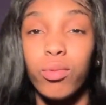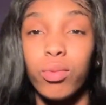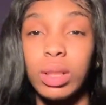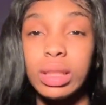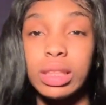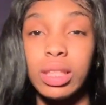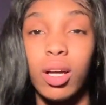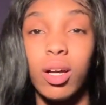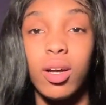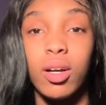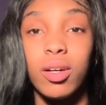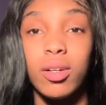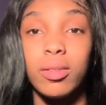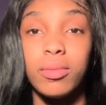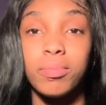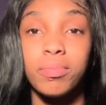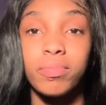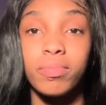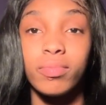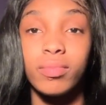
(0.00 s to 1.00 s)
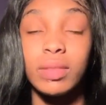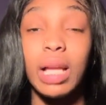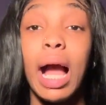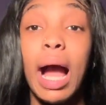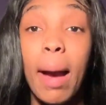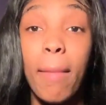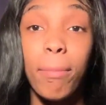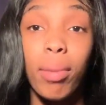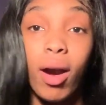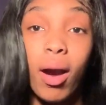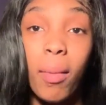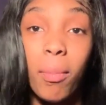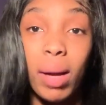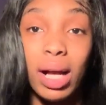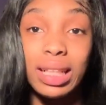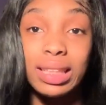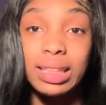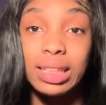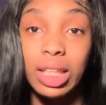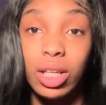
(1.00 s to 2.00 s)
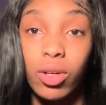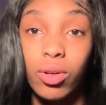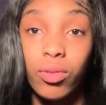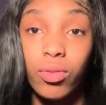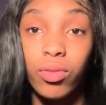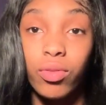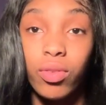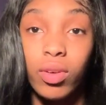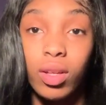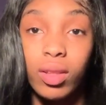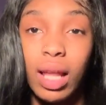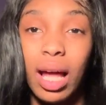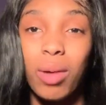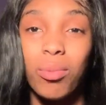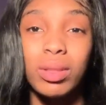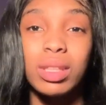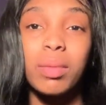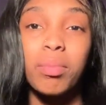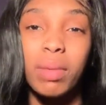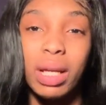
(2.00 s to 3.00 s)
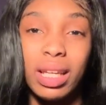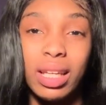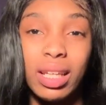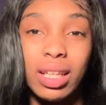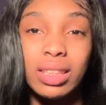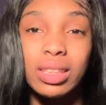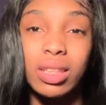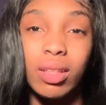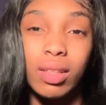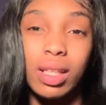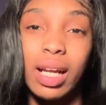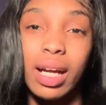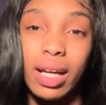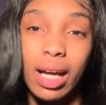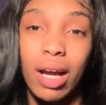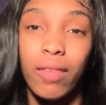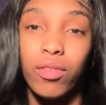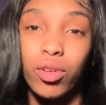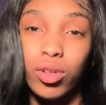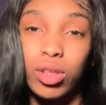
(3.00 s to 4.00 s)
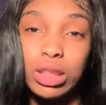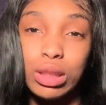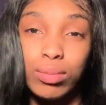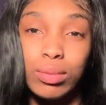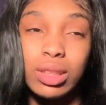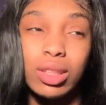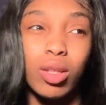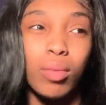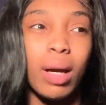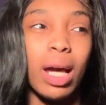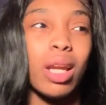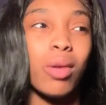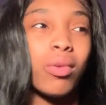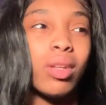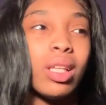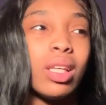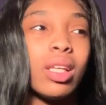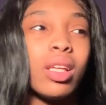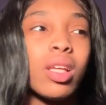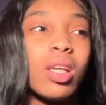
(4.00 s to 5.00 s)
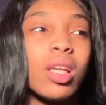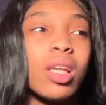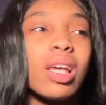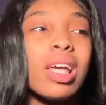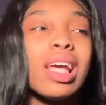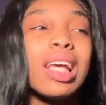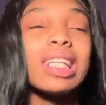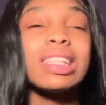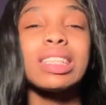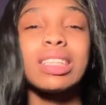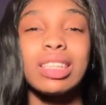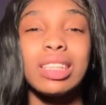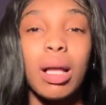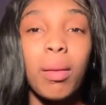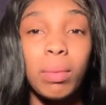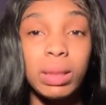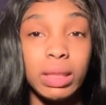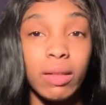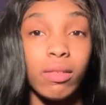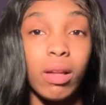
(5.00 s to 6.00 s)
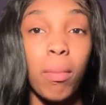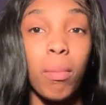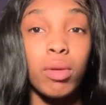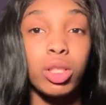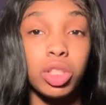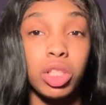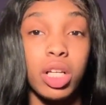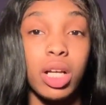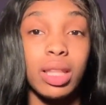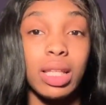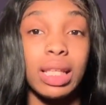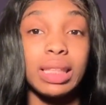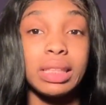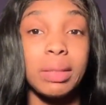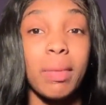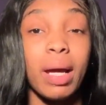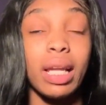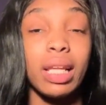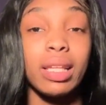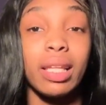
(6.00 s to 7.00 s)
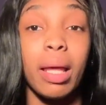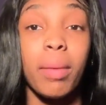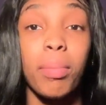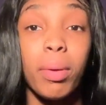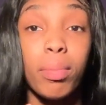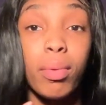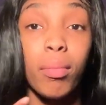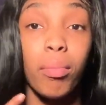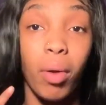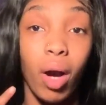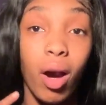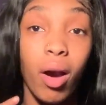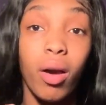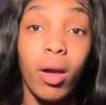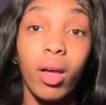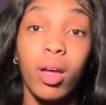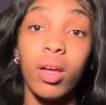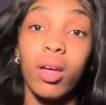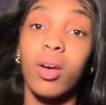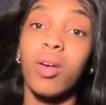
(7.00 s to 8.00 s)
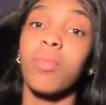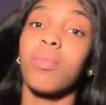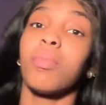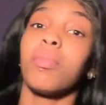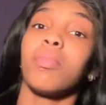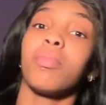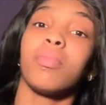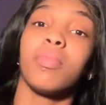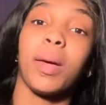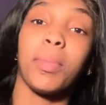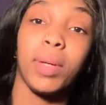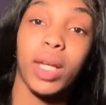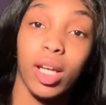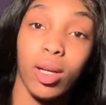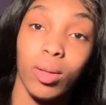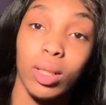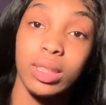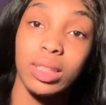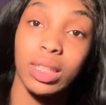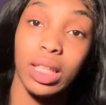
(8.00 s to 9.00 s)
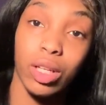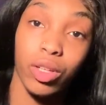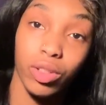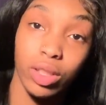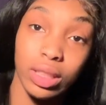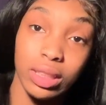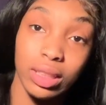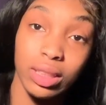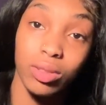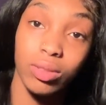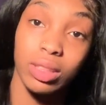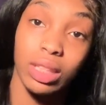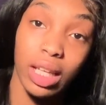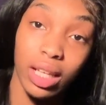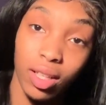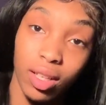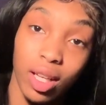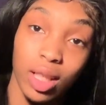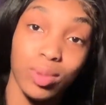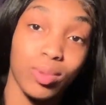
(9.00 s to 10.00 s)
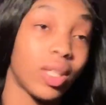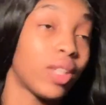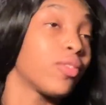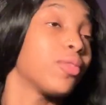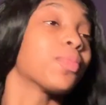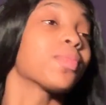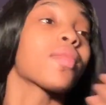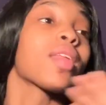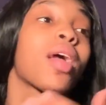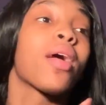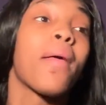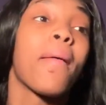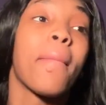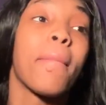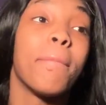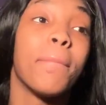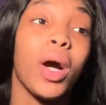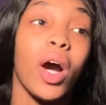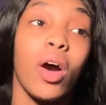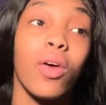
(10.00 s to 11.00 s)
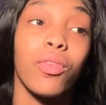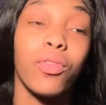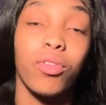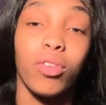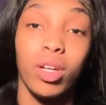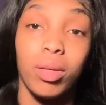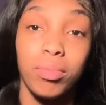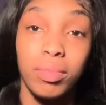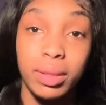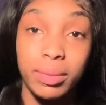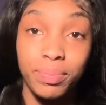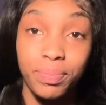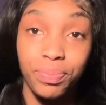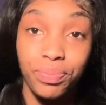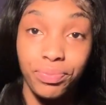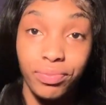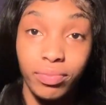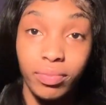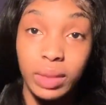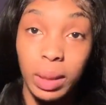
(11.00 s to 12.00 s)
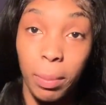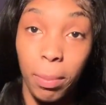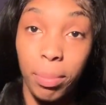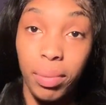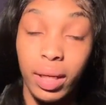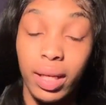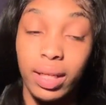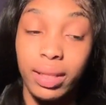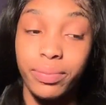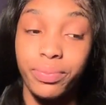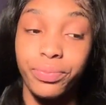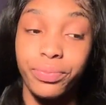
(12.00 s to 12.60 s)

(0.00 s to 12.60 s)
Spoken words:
was I bought myself, like with the money and stuff that I got for Christmas. It's some stuff that I'm gonna show y'all that somebody that people bought, my parents at Christmas bought for me, but